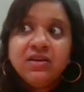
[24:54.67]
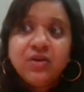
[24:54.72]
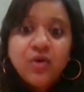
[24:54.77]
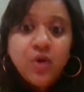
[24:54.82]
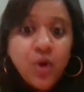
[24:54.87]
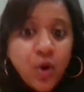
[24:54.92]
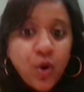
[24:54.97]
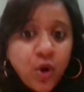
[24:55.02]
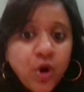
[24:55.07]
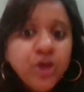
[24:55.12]

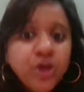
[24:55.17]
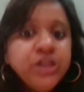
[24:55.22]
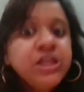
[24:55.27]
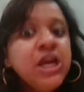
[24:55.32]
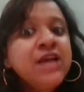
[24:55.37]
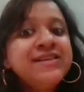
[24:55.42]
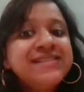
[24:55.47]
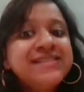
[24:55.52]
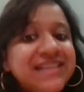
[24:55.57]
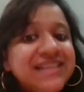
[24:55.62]
hone
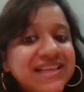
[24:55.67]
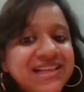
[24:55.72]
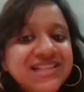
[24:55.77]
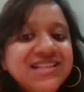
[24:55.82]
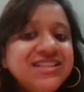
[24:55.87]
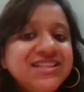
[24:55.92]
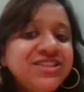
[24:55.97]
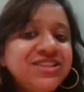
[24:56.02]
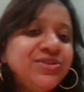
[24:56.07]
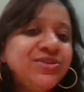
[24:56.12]
your
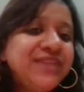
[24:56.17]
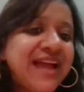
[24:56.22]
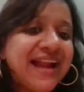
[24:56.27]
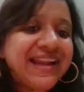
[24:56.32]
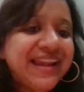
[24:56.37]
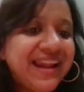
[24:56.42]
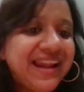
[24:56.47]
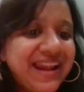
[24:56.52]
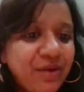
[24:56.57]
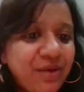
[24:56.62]
skills to that
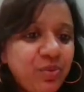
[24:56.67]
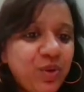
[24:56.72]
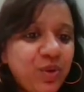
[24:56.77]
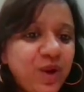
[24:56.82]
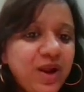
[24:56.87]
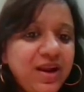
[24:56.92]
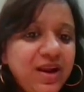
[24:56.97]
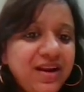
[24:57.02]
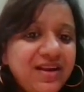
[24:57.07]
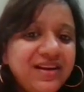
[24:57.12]
level
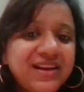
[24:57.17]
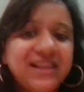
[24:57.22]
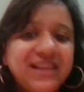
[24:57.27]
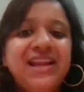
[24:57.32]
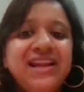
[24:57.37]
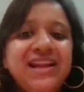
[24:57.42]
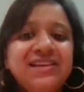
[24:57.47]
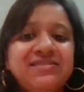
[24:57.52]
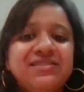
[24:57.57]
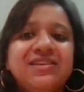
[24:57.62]

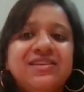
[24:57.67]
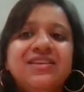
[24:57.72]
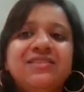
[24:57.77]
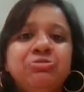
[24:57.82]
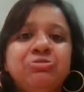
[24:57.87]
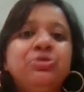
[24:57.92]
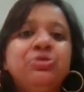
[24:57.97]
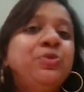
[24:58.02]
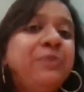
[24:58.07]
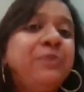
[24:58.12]
that
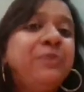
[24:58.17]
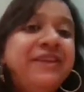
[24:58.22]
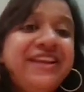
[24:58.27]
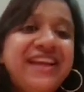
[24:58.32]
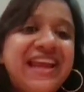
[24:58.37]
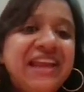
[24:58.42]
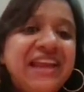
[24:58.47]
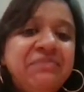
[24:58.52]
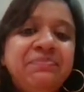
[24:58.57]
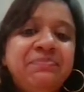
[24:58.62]
nobody
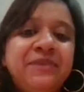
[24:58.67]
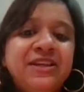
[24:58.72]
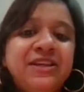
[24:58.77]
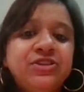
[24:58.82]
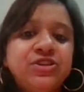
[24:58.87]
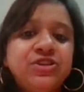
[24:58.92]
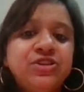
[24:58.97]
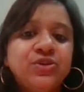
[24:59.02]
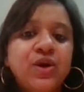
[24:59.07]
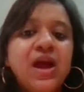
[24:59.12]
can beat
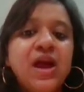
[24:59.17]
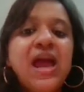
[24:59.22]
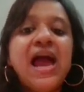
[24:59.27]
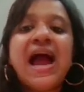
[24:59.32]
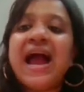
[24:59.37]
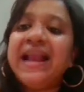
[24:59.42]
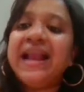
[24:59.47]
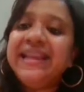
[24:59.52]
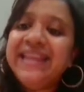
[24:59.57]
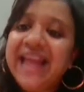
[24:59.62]
you,
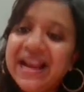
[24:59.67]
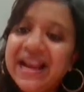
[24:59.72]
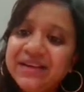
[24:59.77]
and that